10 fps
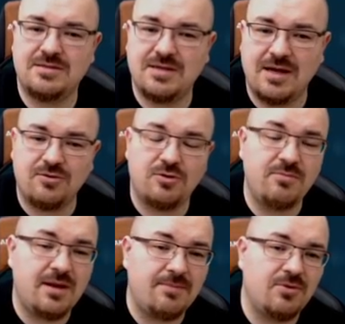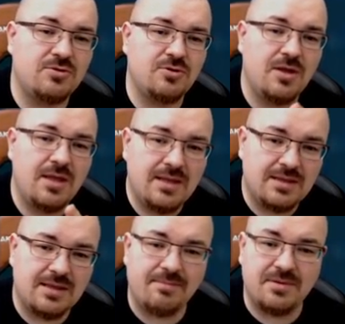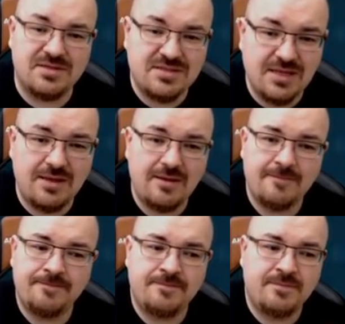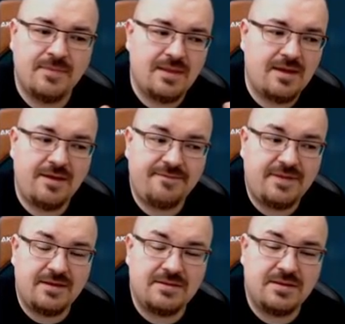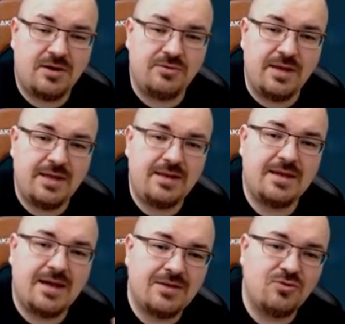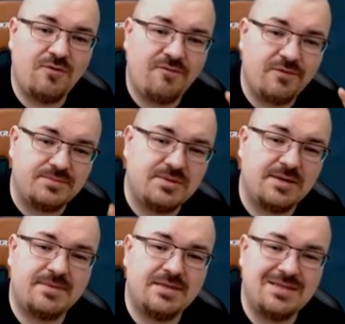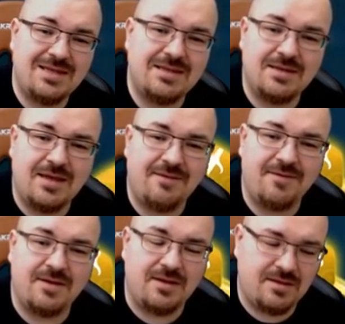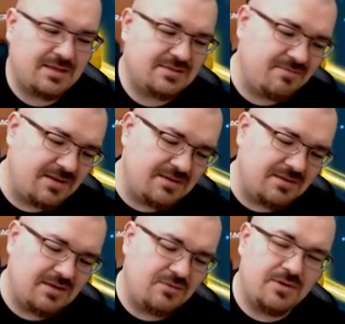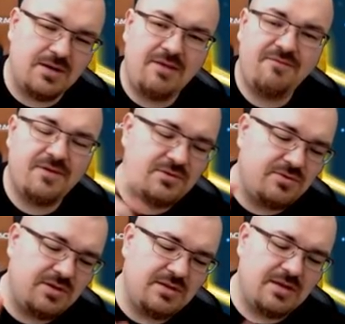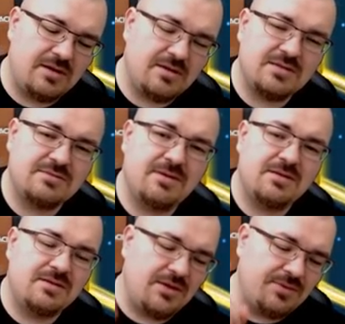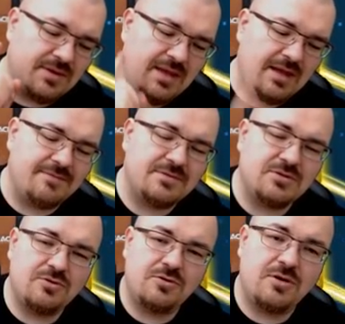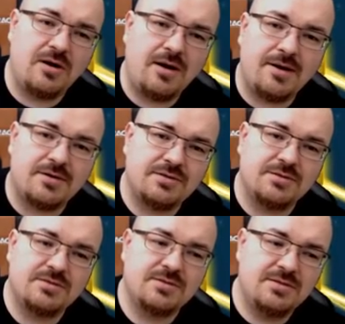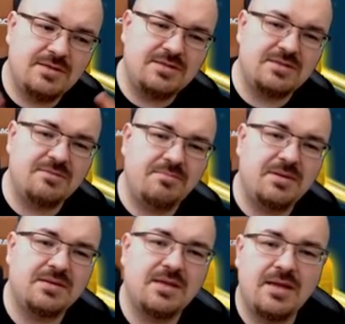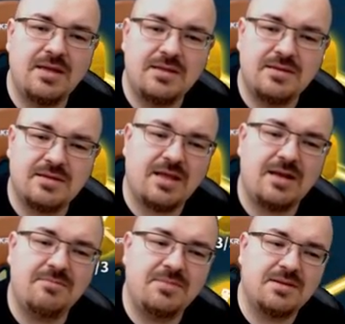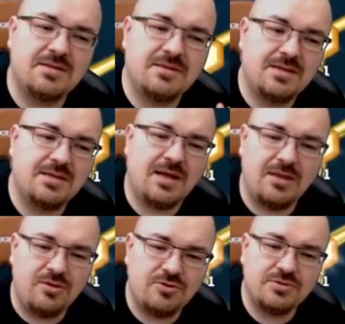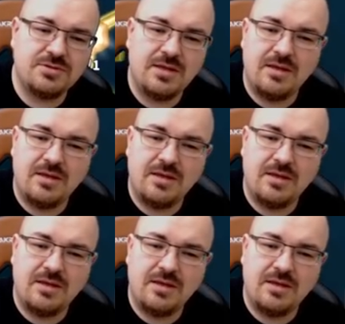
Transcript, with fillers: Khan or Minamoto Double C, I've taken down any kind of objectives in the KVK. Doesn't matter there were infantry in there, doesn't matter there were cavs or archers. This is the build, the talent build that I used